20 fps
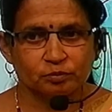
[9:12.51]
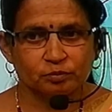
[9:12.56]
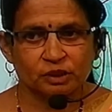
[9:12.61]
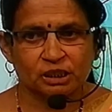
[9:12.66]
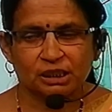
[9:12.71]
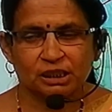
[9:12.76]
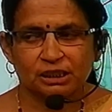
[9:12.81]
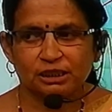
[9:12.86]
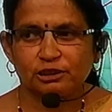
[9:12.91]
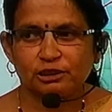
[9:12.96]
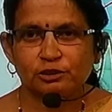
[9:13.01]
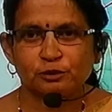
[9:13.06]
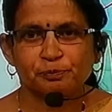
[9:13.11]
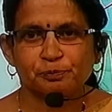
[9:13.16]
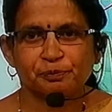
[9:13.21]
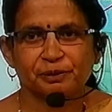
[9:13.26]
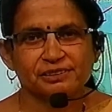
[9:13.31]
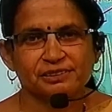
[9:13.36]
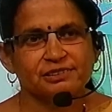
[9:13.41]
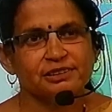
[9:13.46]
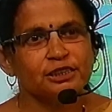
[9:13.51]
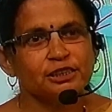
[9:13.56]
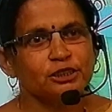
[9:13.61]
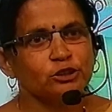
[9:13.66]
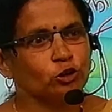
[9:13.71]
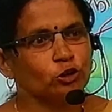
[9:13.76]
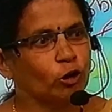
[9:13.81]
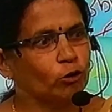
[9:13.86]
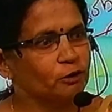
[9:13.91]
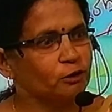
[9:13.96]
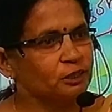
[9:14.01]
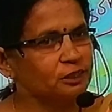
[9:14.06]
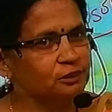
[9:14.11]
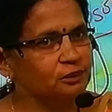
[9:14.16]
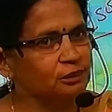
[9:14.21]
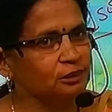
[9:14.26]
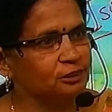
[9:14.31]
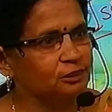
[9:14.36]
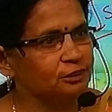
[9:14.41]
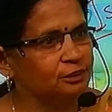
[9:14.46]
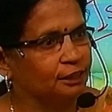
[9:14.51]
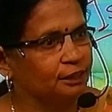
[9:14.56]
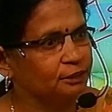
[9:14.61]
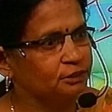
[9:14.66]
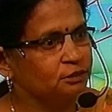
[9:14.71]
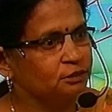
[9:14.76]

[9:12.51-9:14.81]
is facing towards the sun.